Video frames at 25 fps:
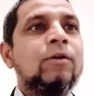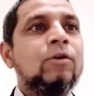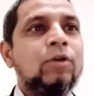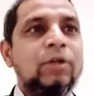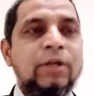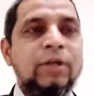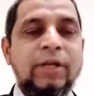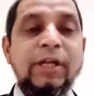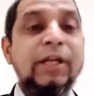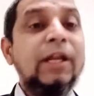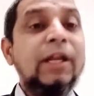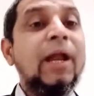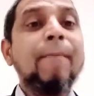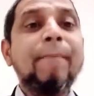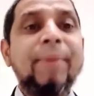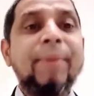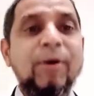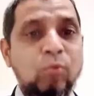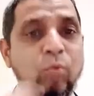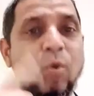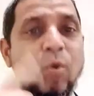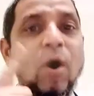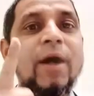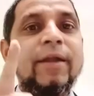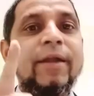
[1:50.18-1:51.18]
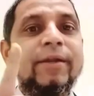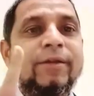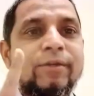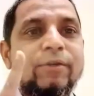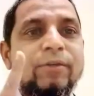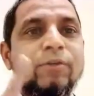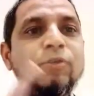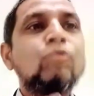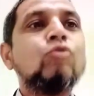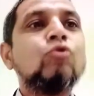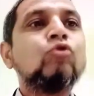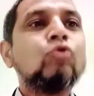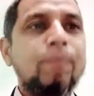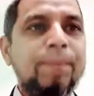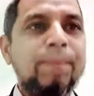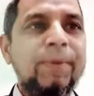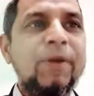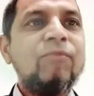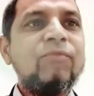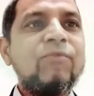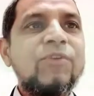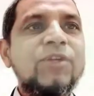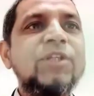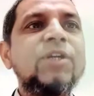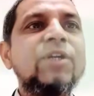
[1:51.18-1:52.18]
Number one,
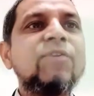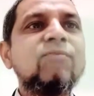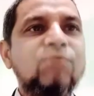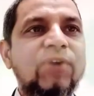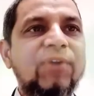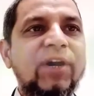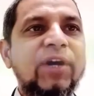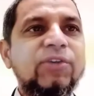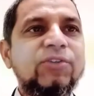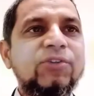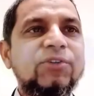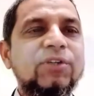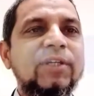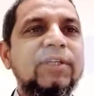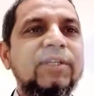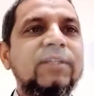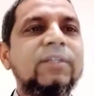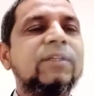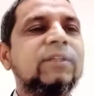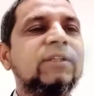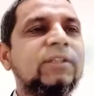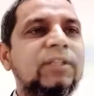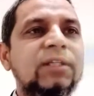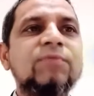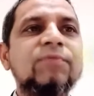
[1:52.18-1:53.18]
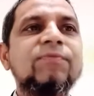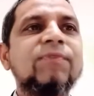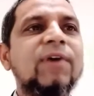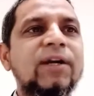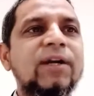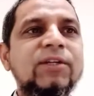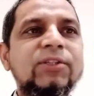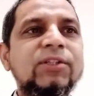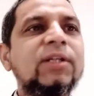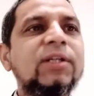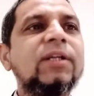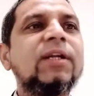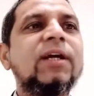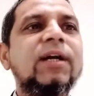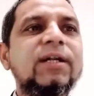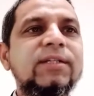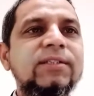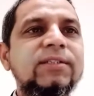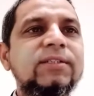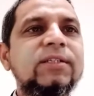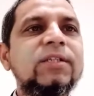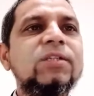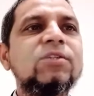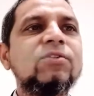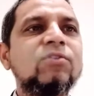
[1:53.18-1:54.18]
supervision function. This function
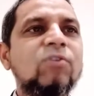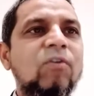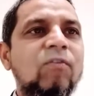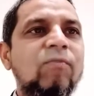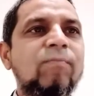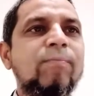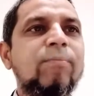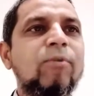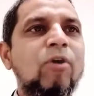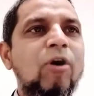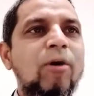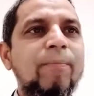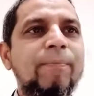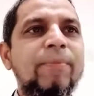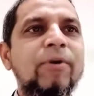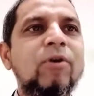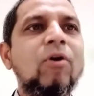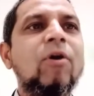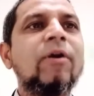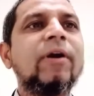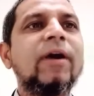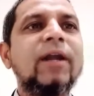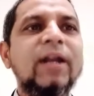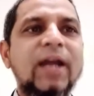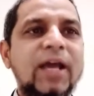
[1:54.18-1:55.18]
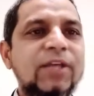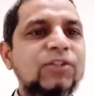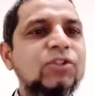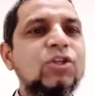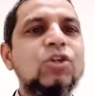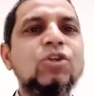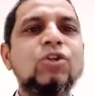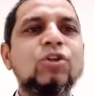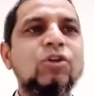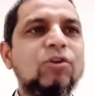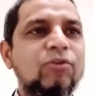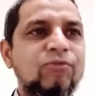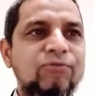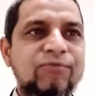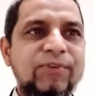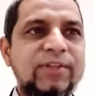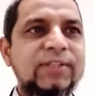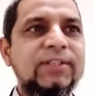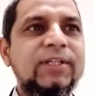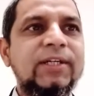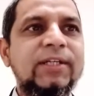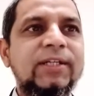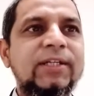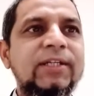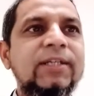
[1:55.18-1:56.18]
consists of proper organization of
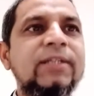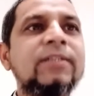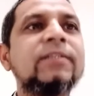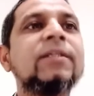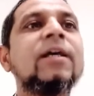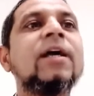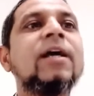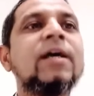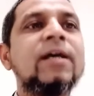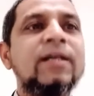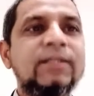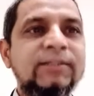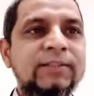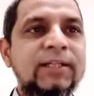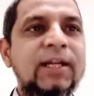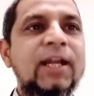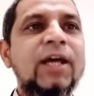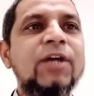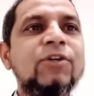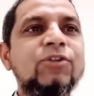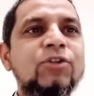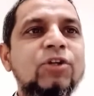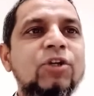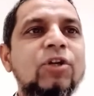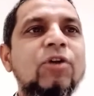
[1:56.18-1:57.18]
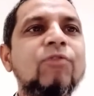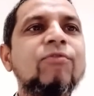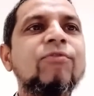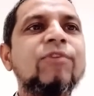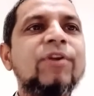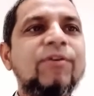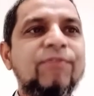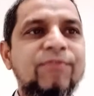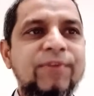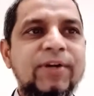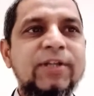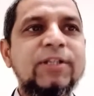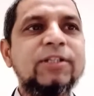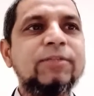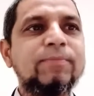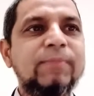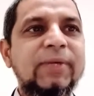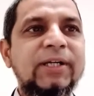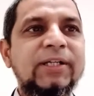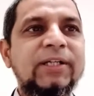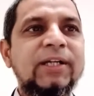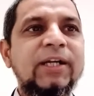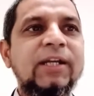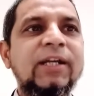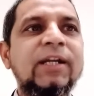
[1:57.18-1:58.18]
facilities, selection of reference
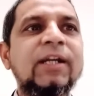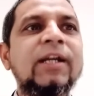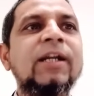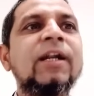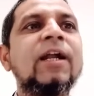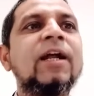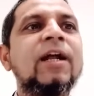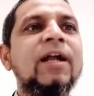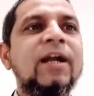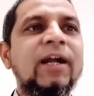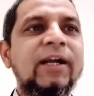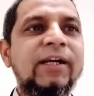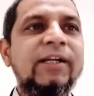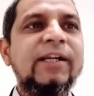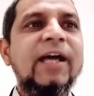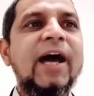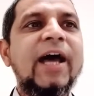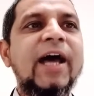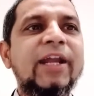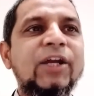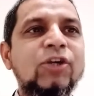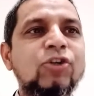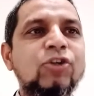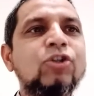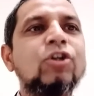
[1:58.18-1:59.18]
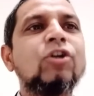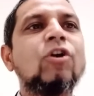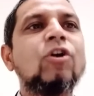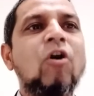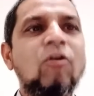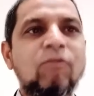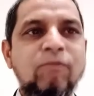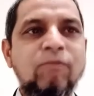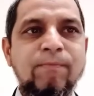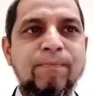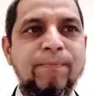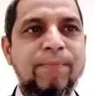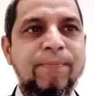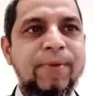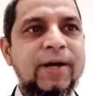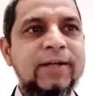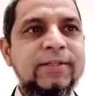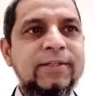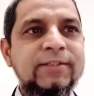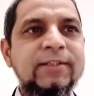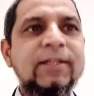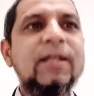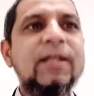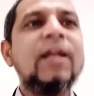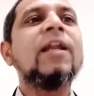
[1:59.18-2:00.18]
material, direction of
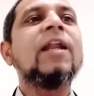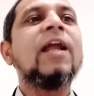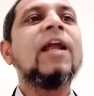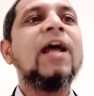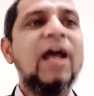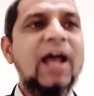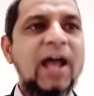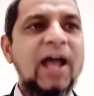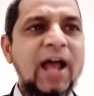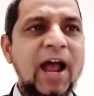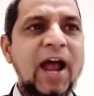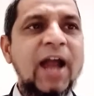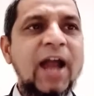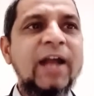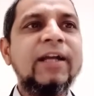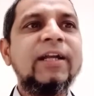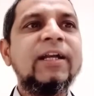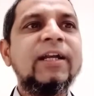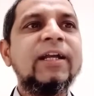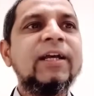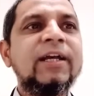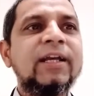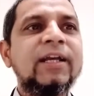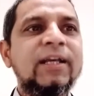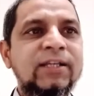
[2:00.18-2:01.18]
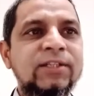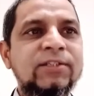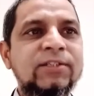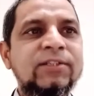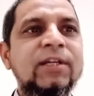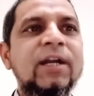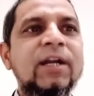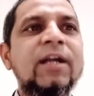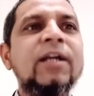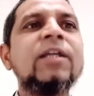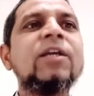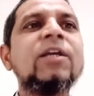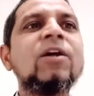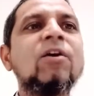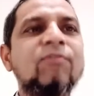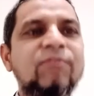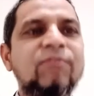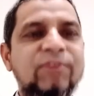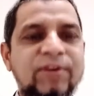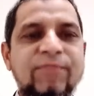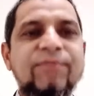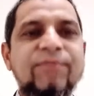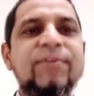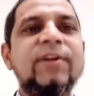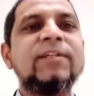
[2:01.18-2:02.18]
personnel, and study of
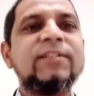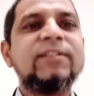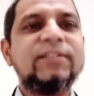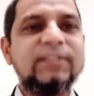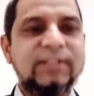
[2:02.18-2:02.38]
reference